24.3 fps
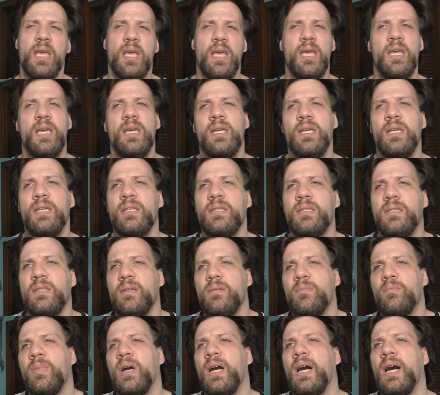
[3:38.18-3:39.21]
is
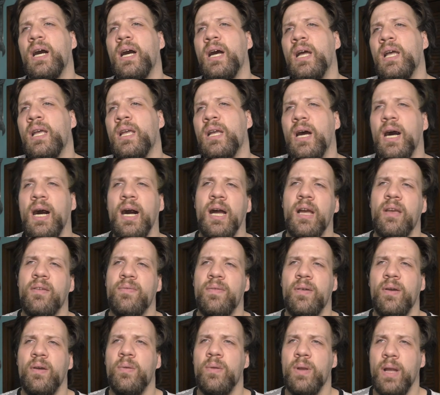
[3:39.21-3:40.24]
my
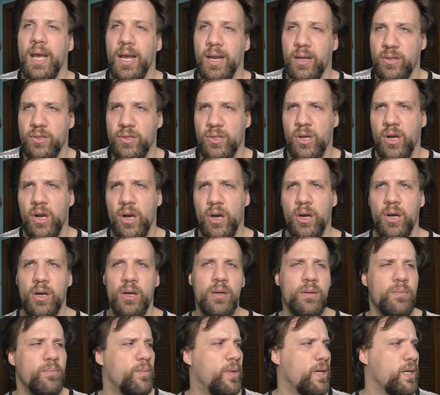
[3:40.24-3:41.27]
iPhone
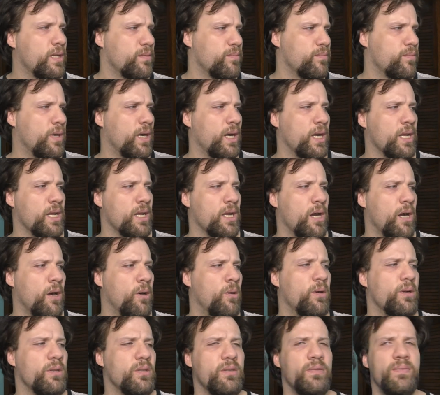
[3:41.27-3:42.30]
XR, but my
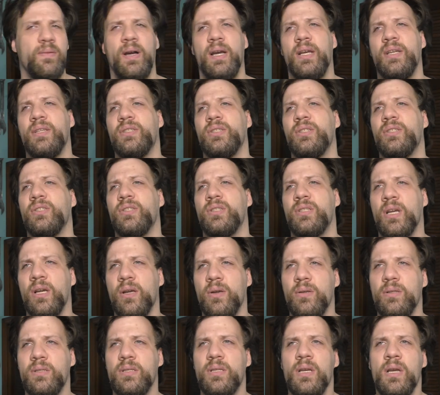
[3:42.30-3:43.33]
own devices
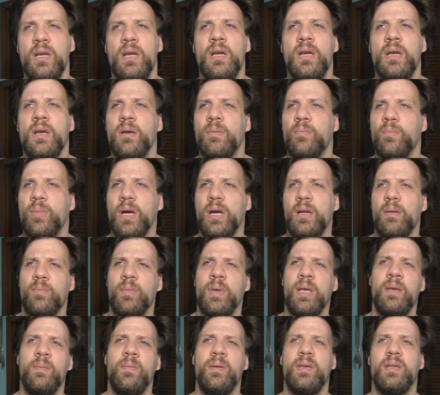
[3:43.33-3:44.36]
don't. But
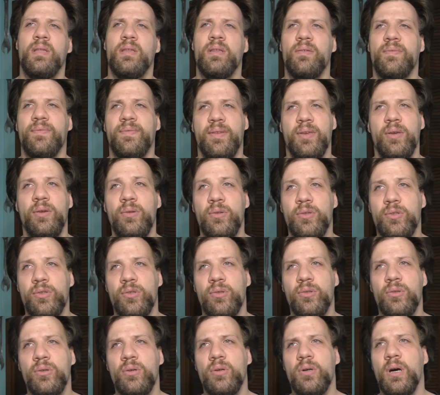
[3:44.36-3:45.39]
maybe in the
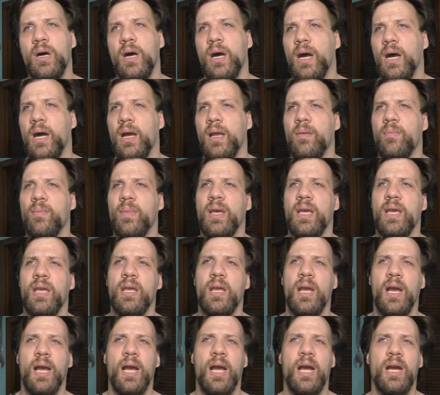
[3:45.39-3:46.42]
future, I
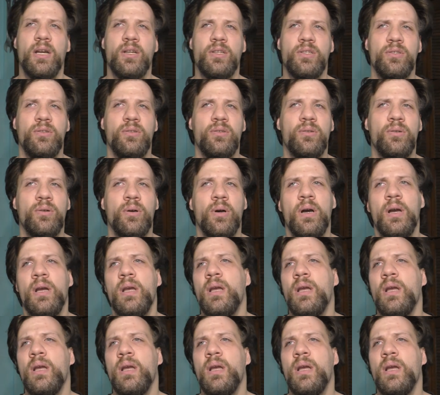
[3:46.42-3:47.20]
may actually